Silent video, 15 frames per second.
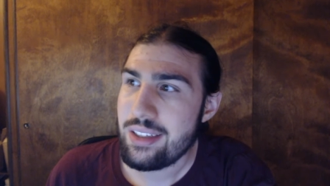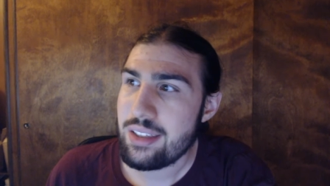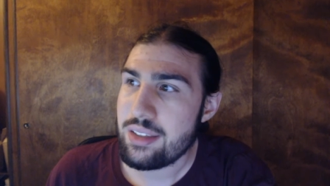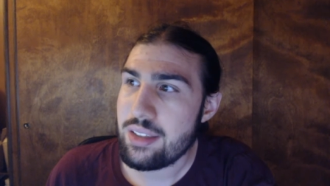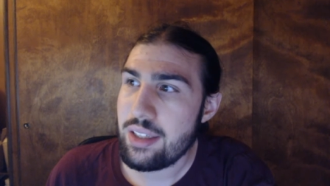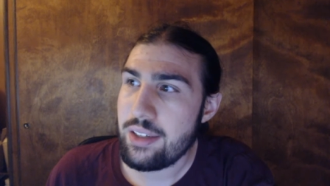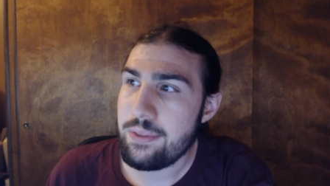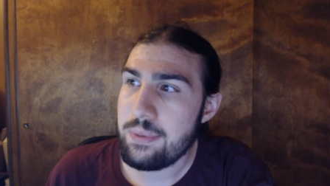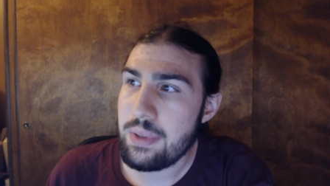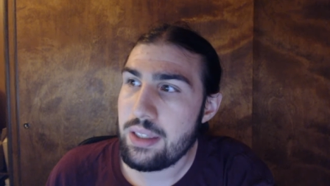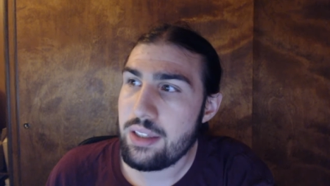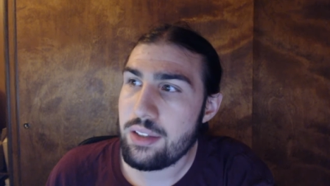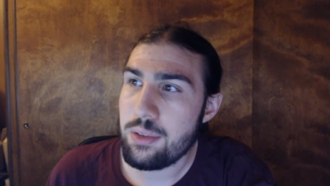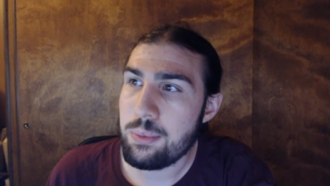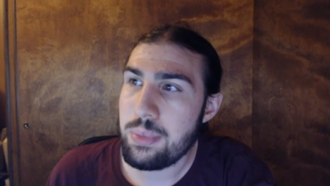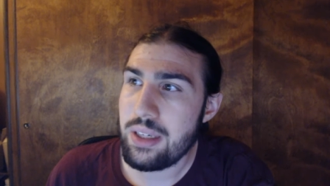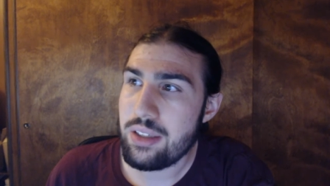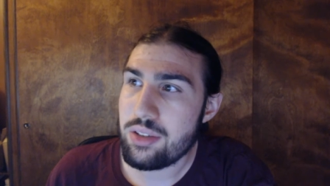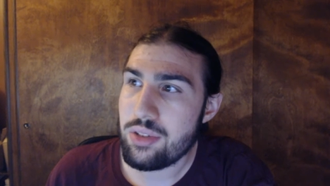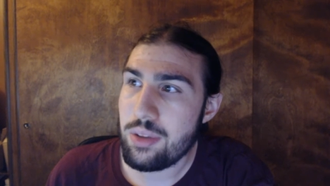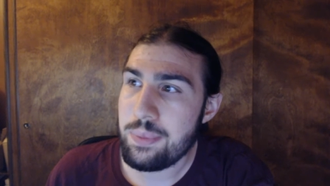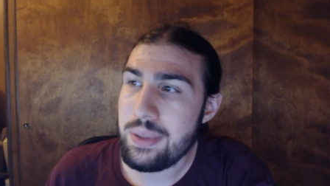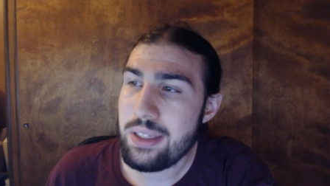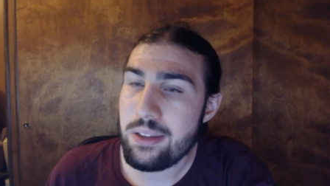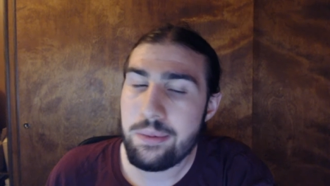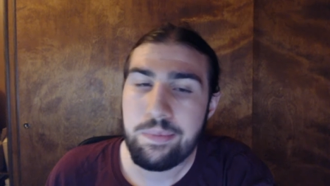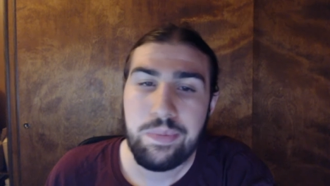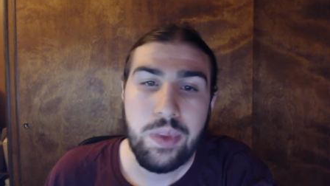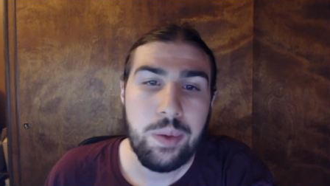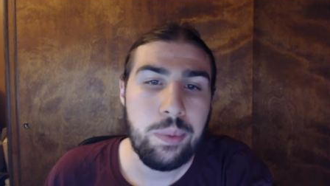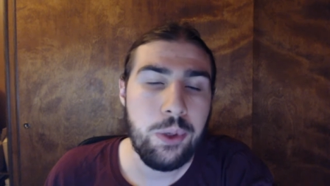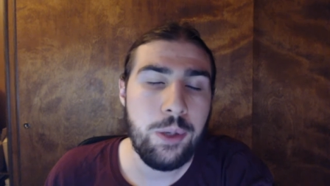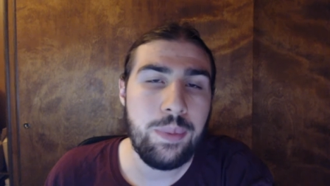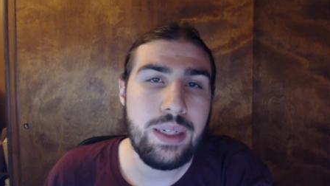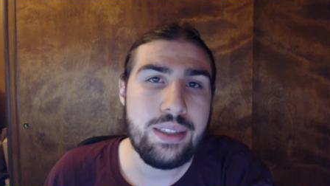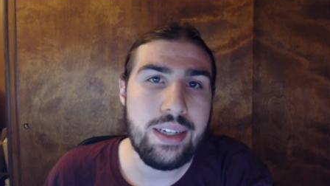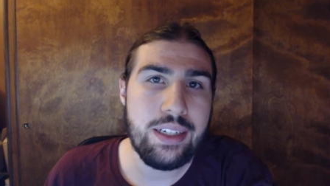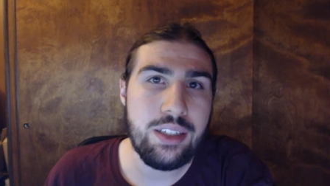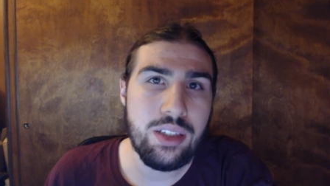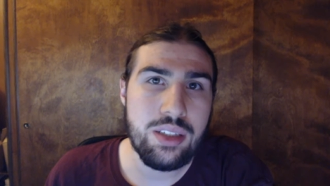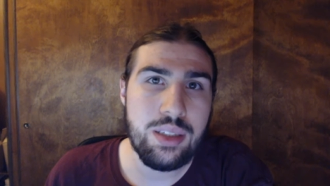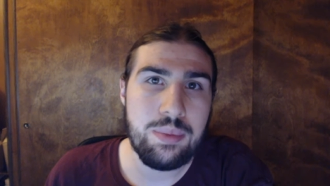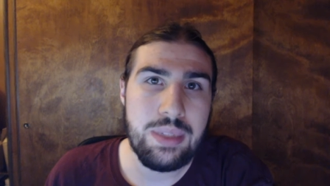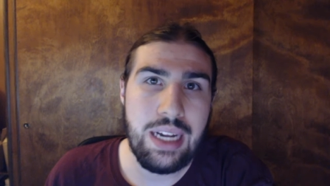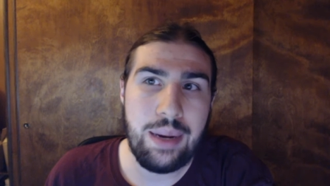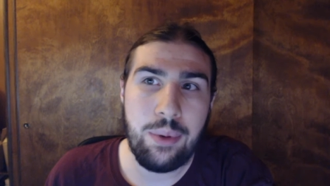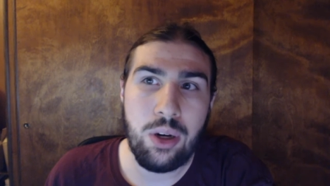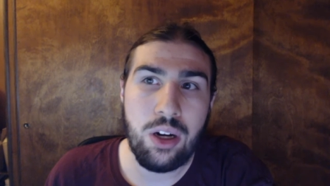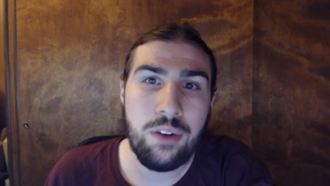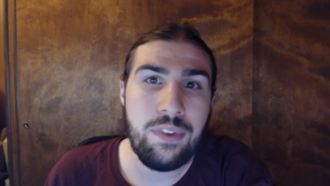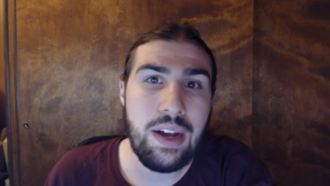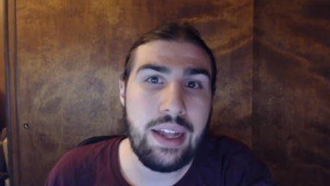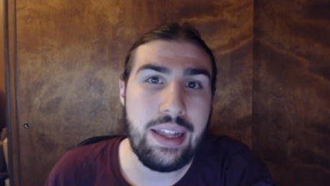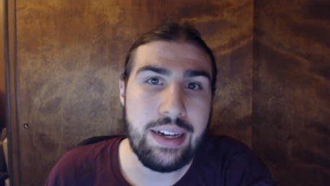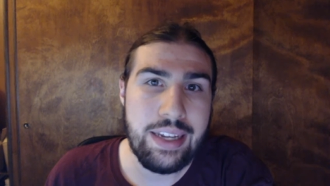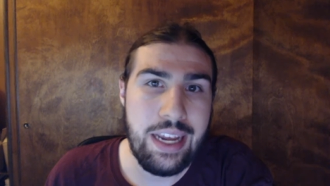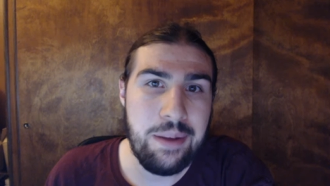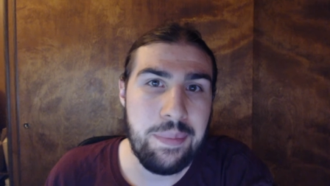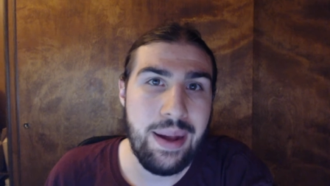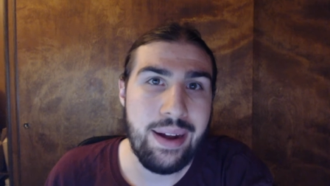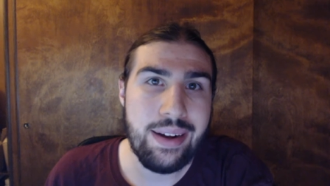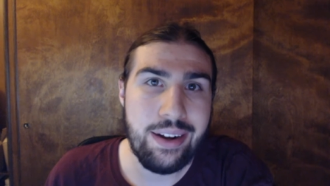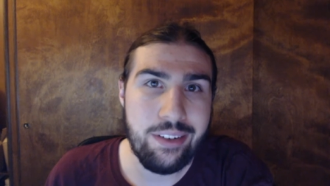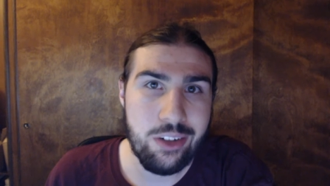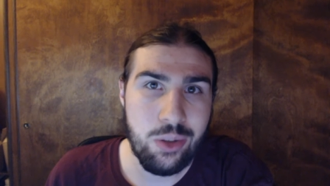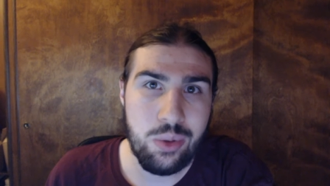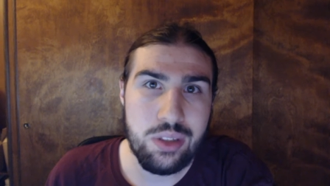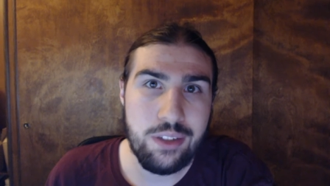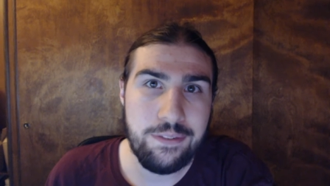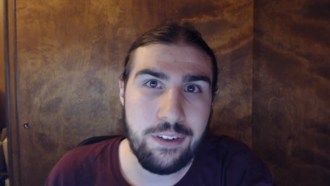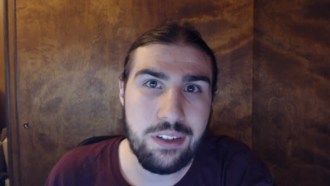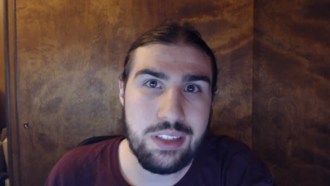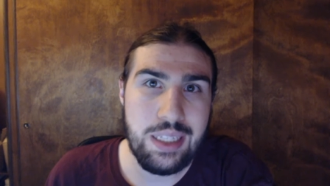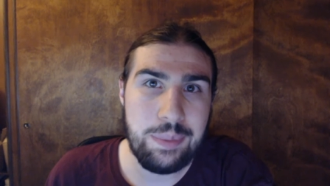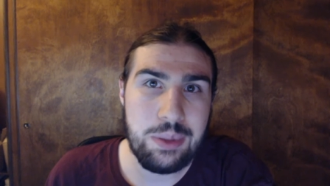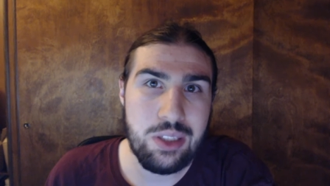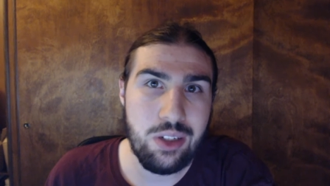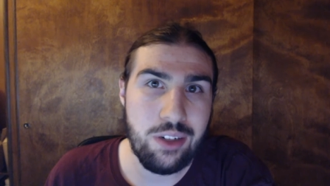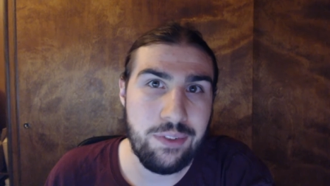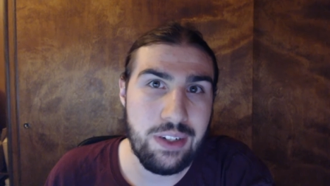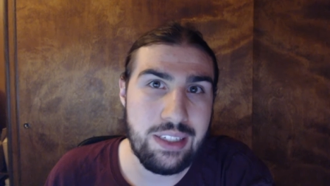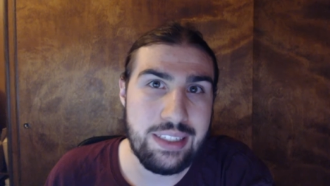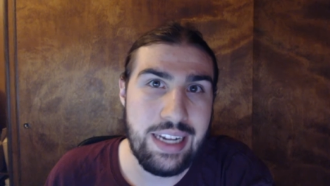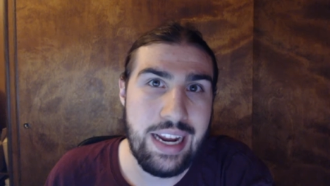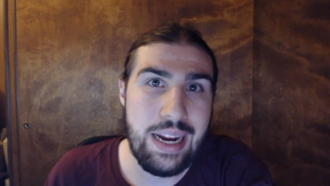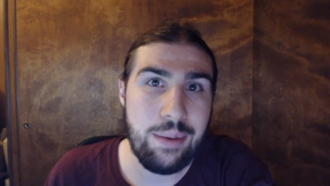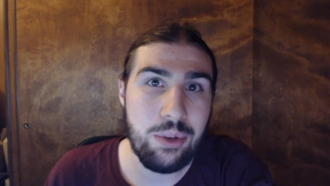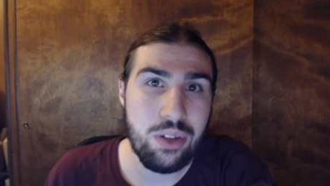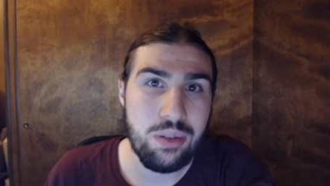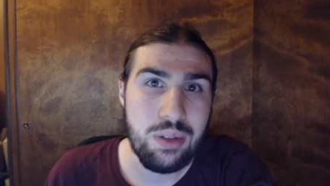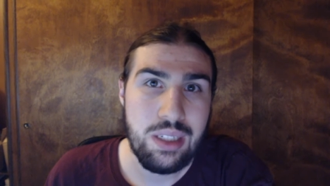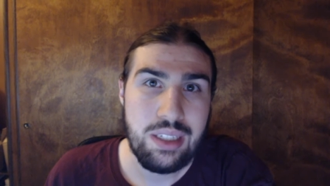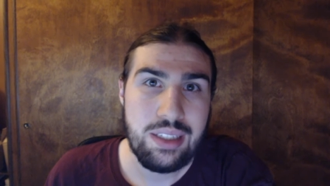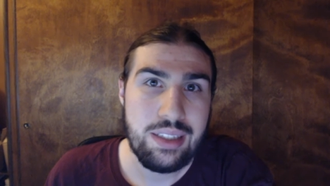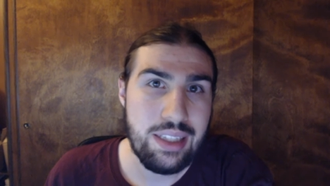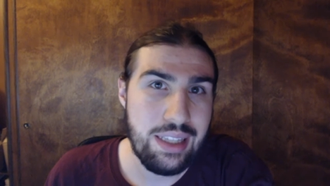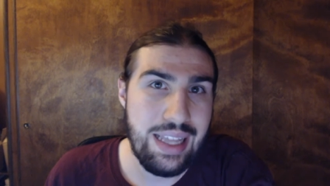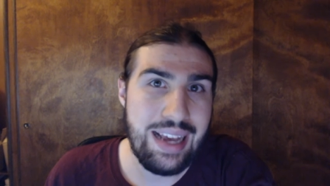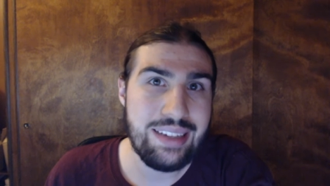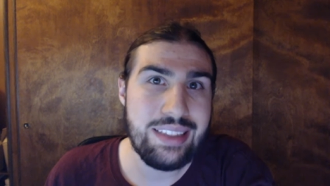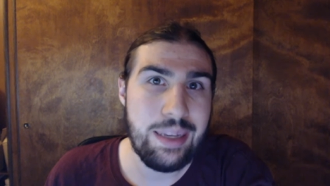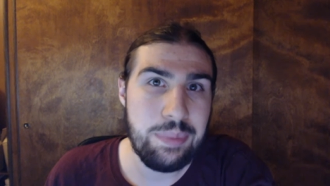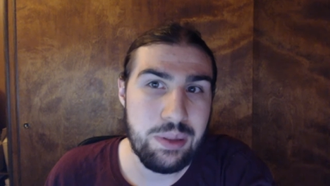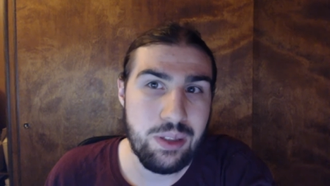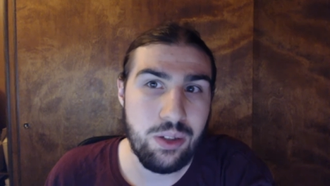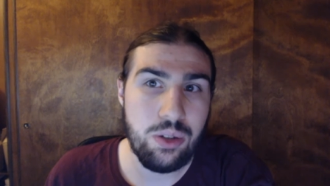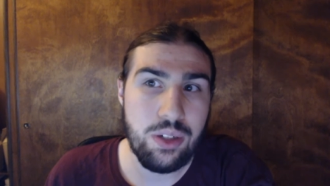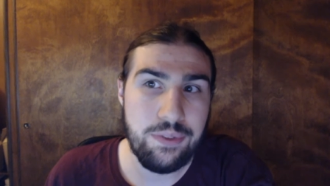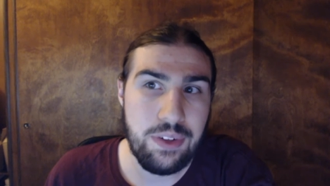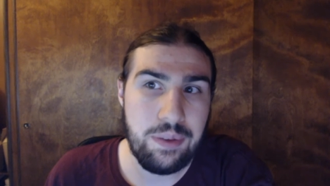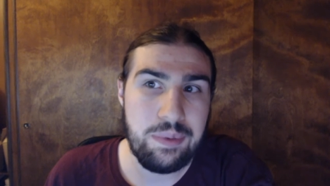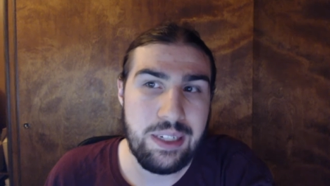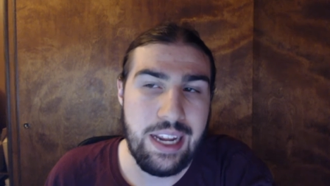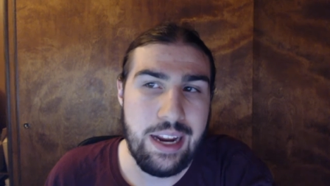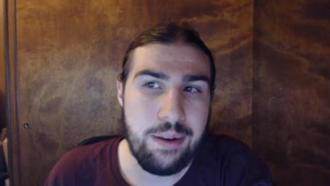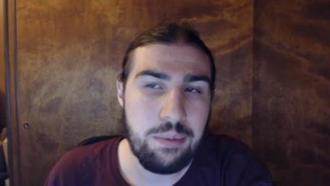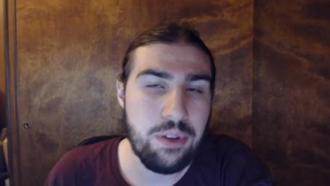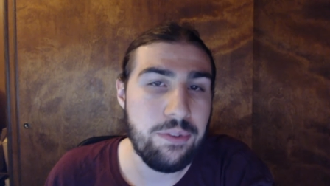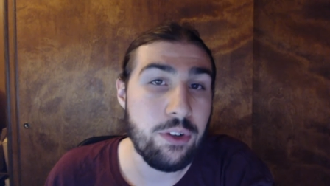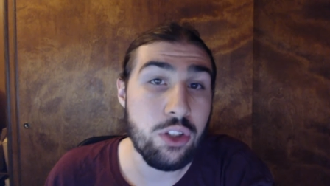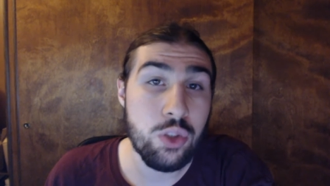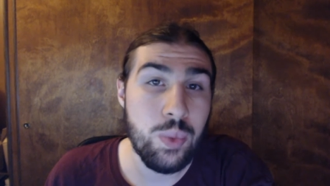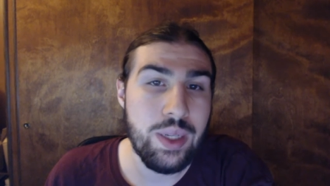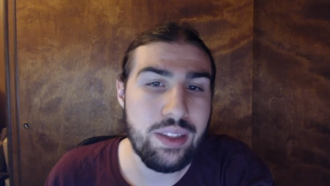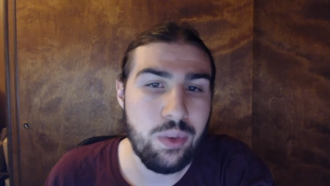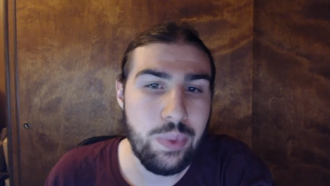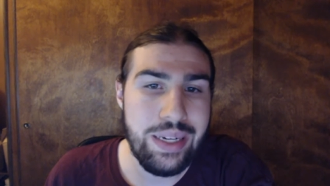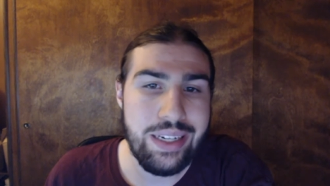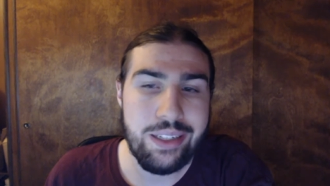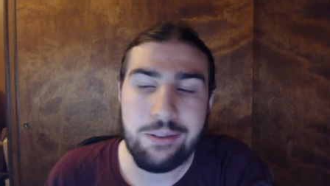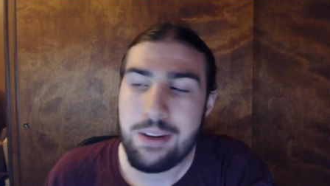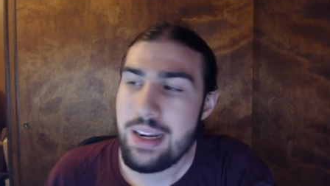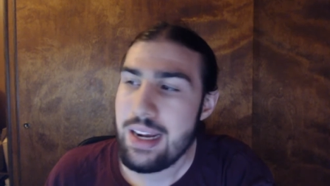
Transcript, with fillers: because I have my other browser up here. Pretty much I took some time off. I came back, I recorded the first episode of Untamed, or the last episode of Untamed, the first one of the week.